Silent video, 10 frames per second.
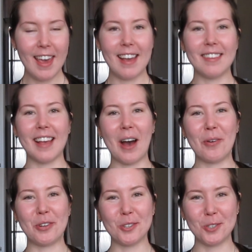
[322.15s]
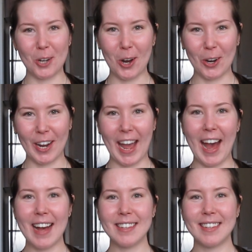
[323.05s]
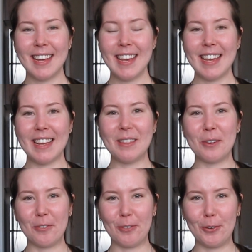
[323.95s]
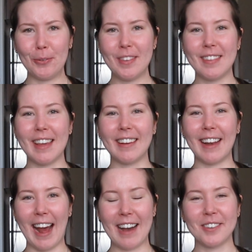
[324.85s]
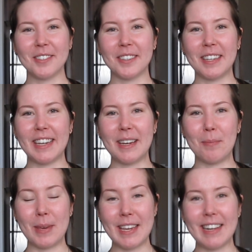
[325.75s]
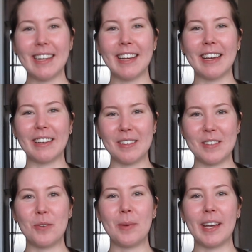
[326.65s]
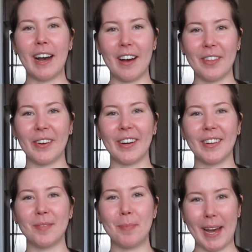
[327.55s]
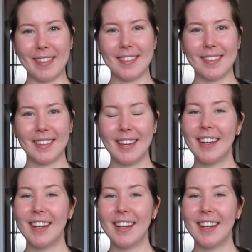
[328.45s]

is how your dog or cat in their foods, they could actually be eating and consuming other pets,